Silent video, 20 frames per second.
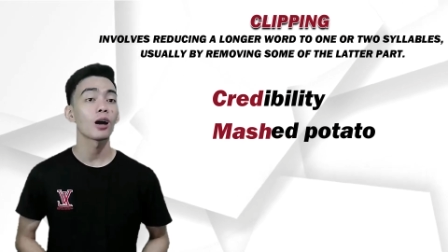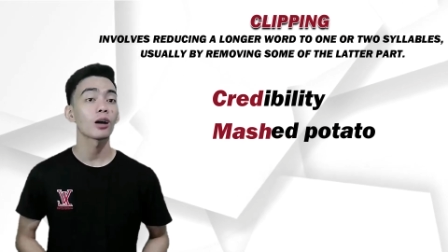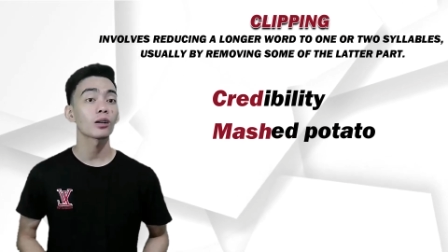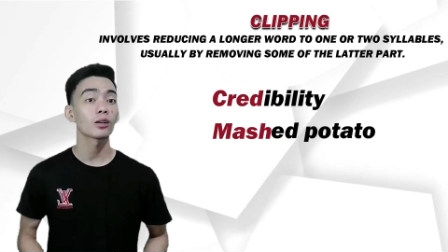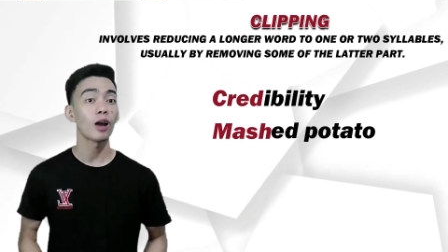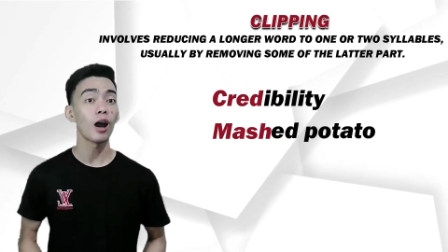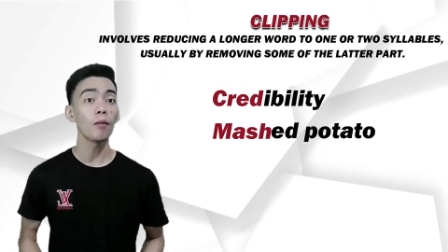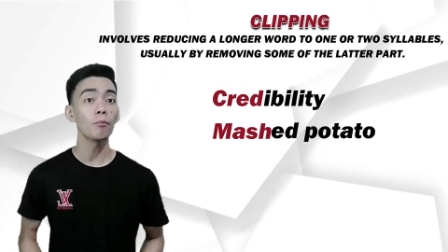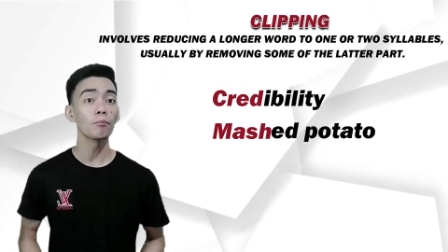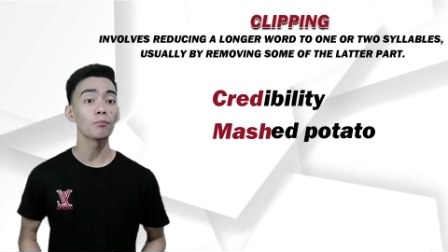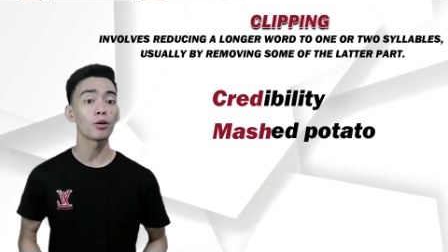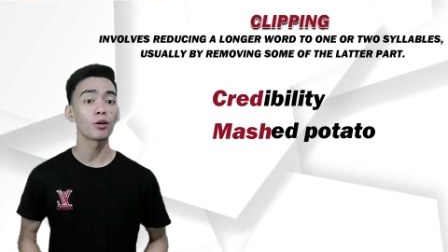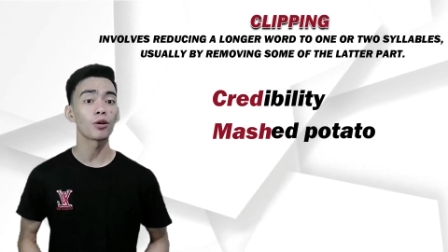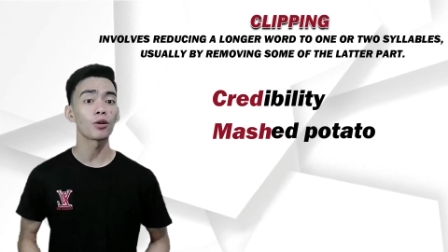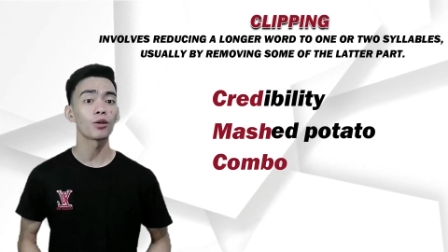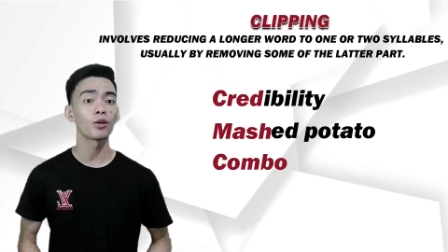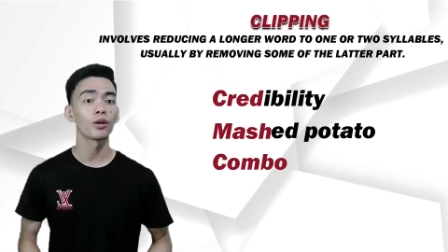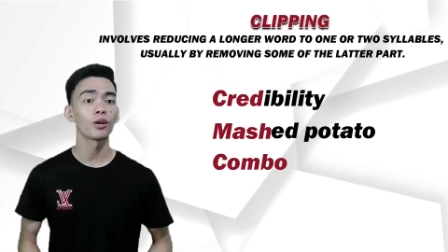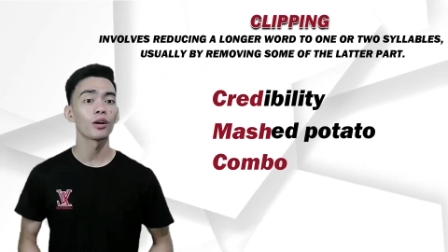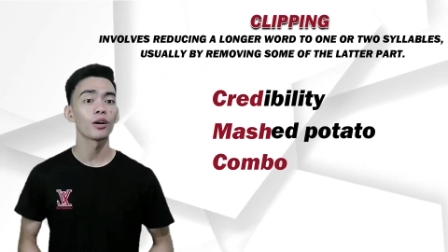Combo,
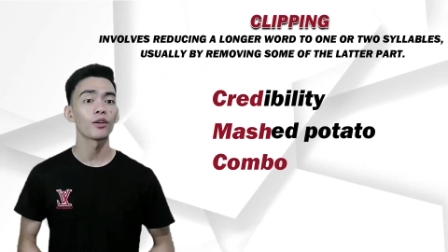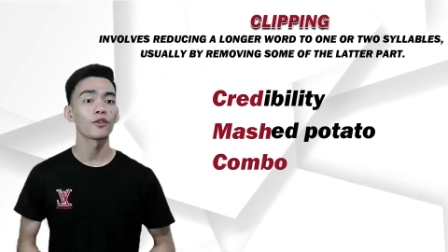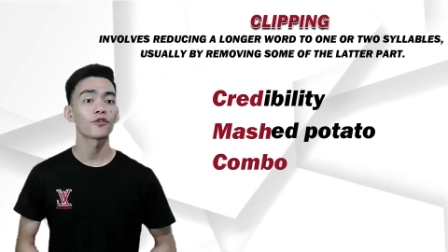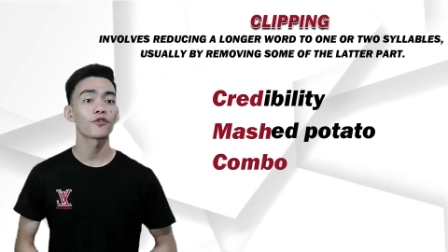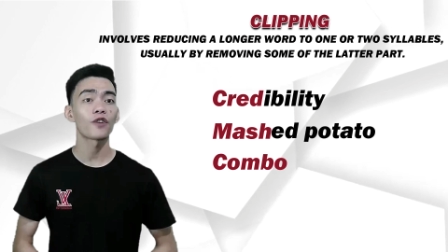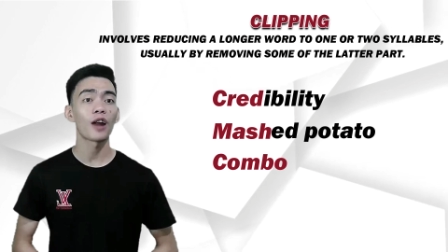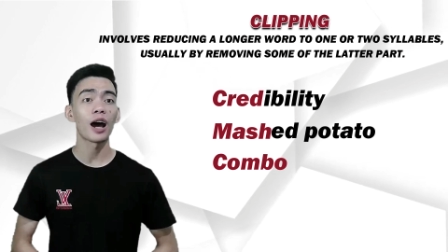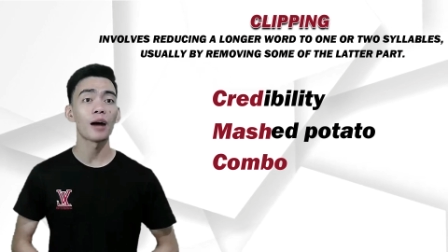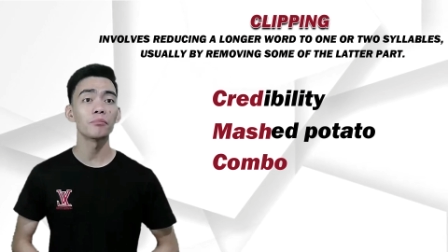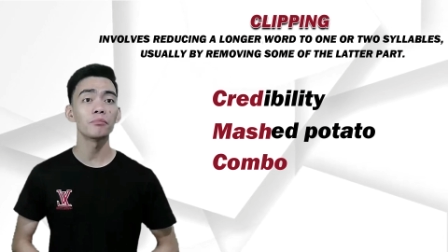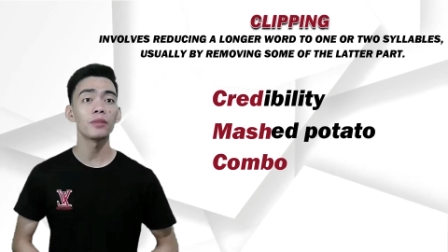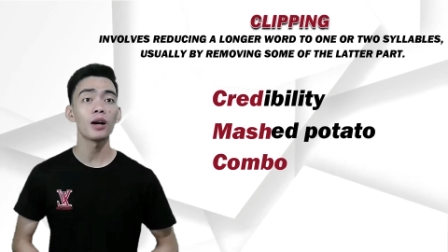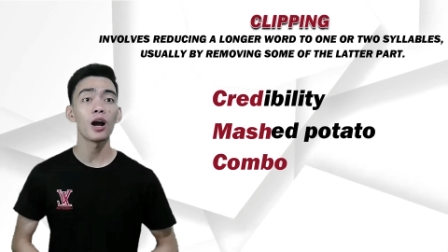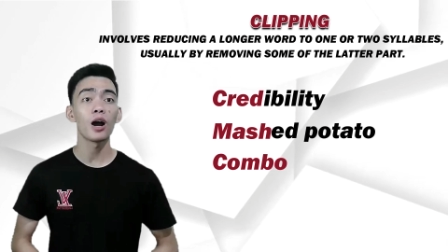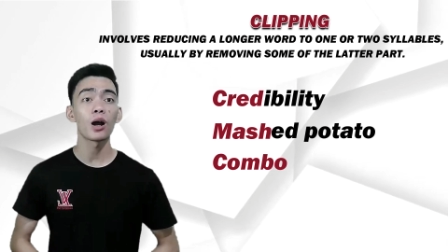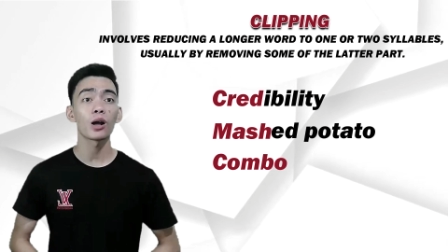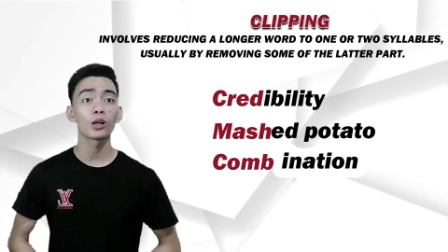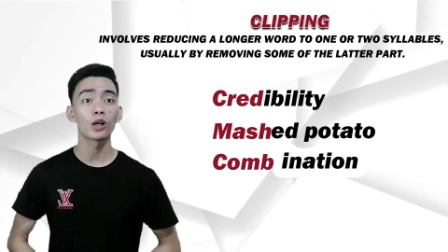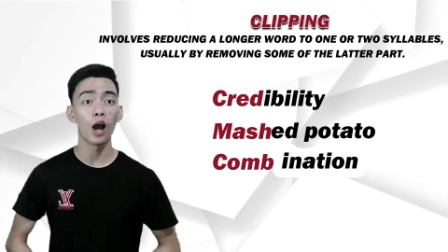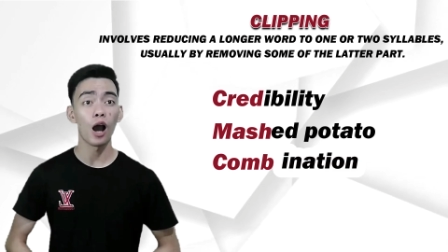from
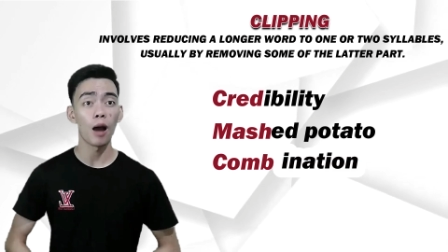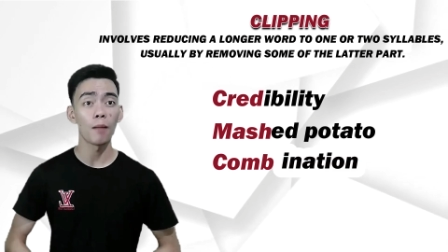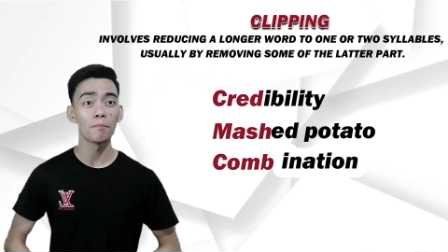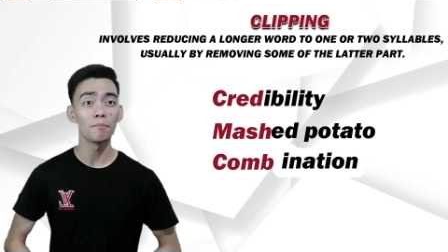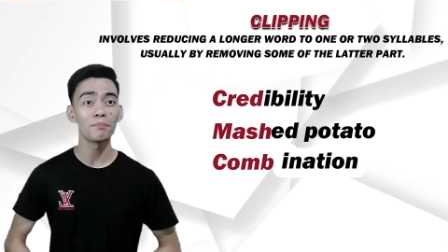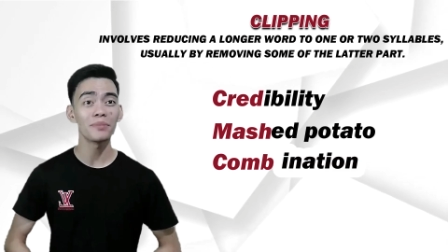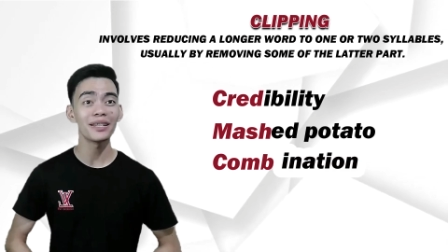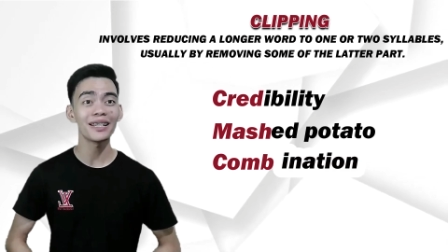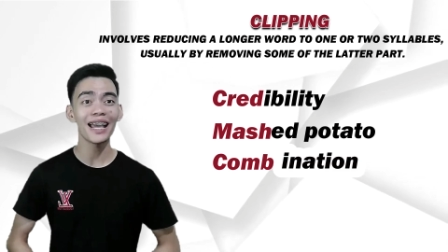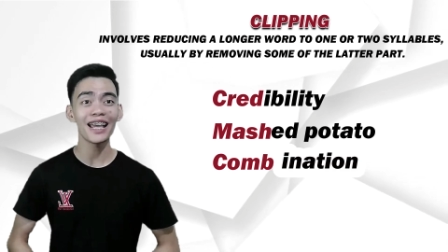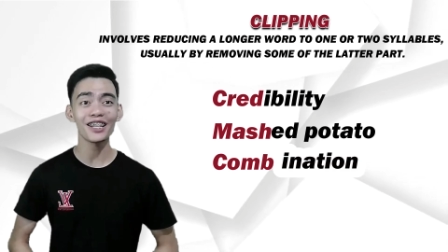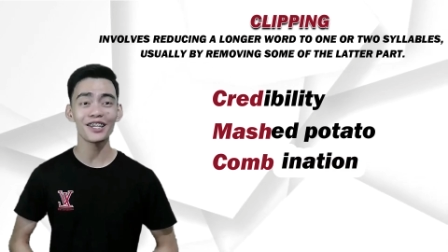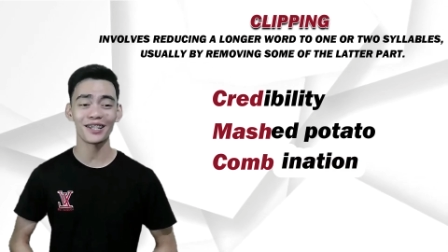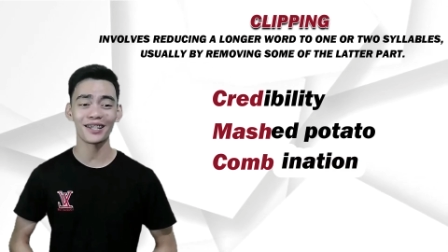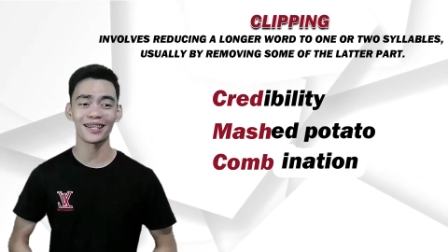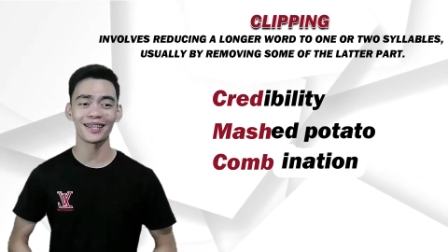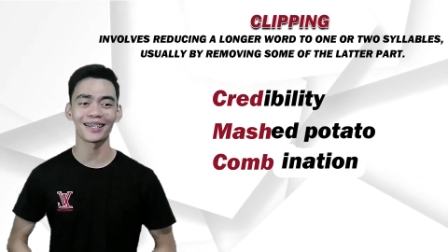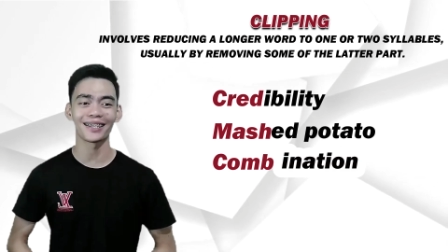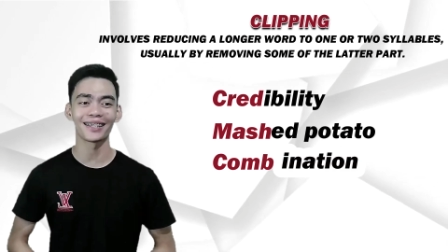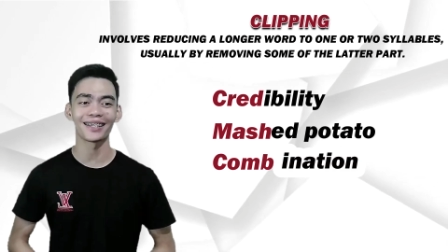
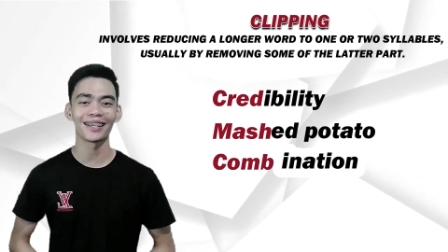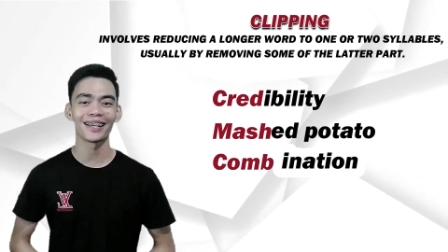combination.